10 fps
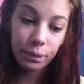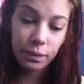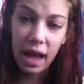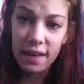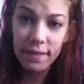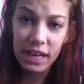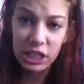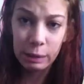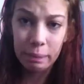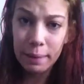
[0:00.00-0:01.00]
I've
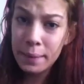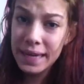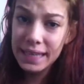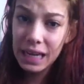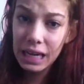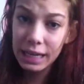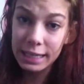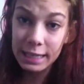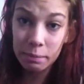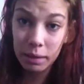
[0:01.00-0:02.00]
actually bit my tongue
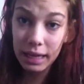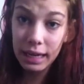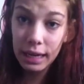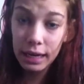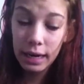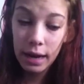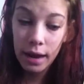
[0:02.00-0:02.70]
and split it